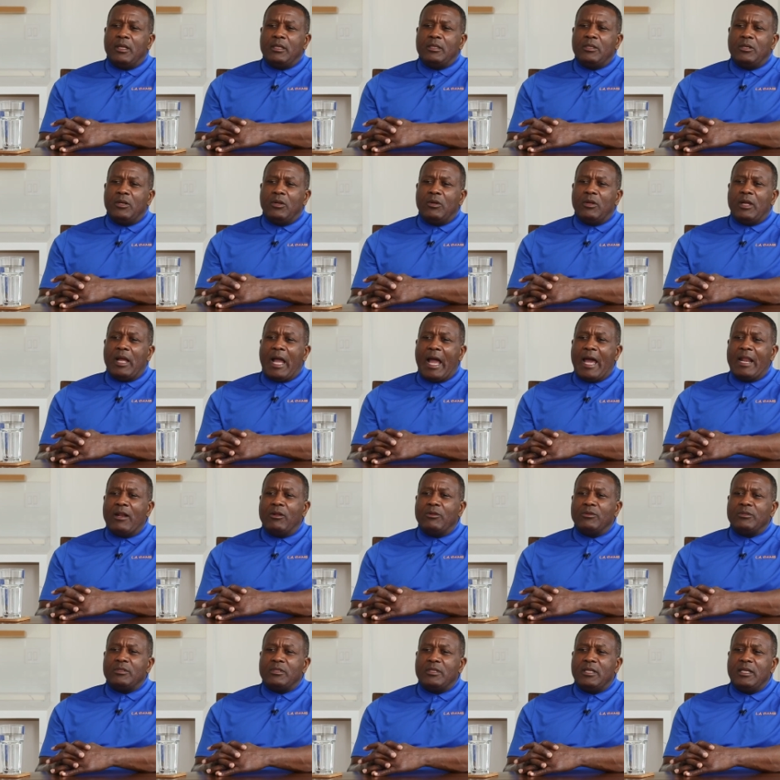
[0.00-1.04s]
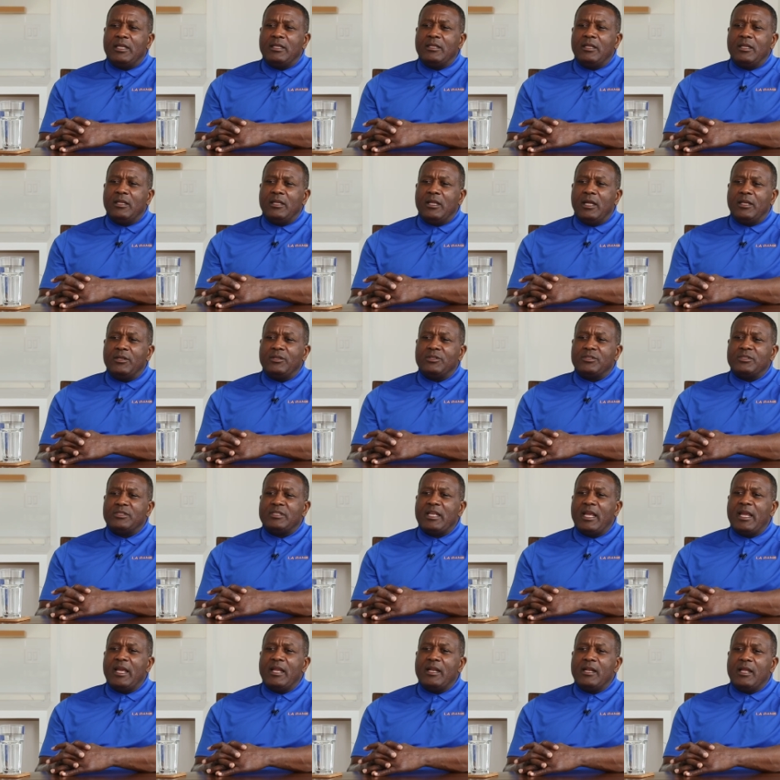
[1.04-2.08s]
I don't tend to
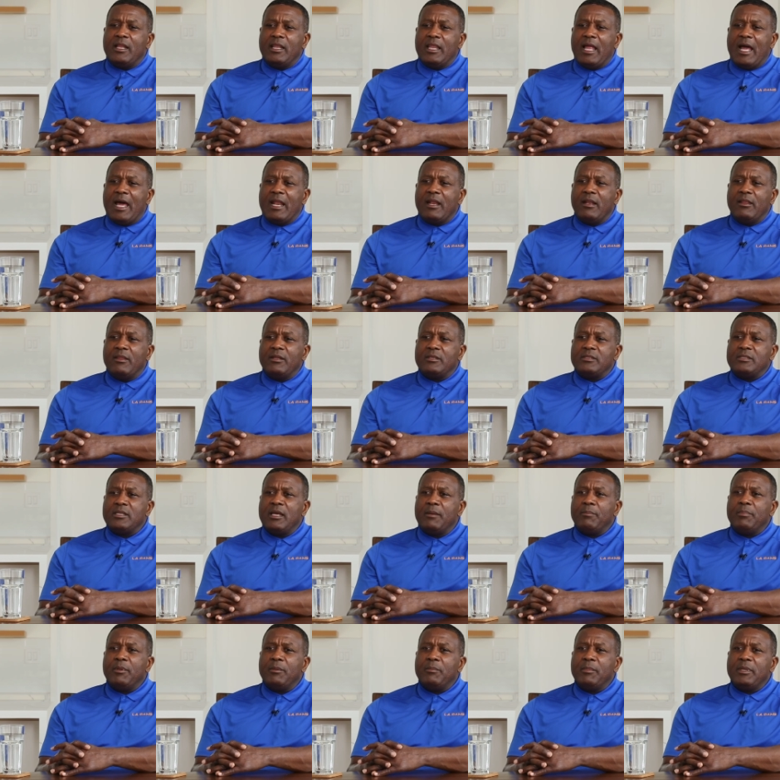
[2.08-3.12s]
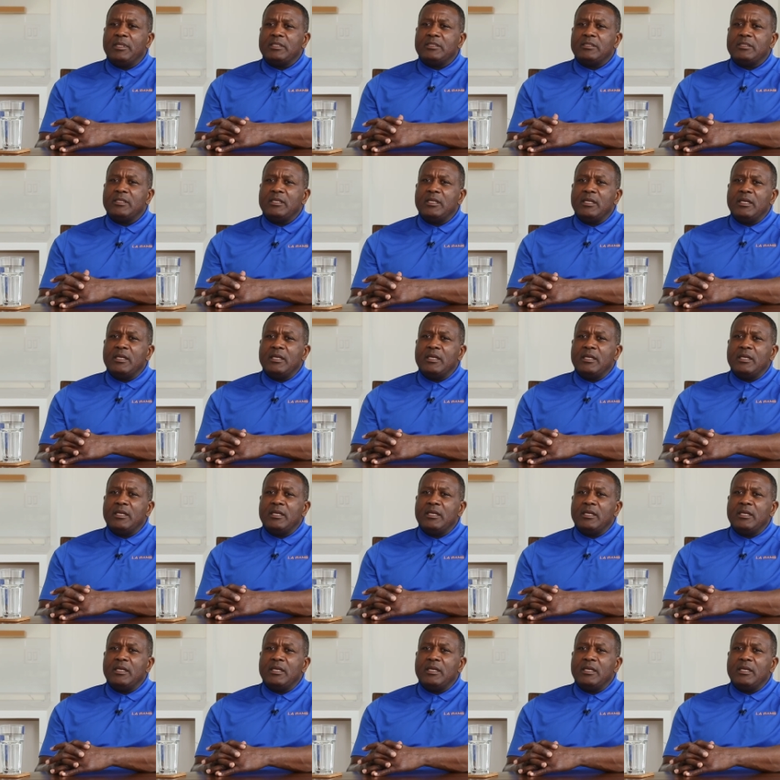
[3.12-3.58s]
understand a lot of the supplements,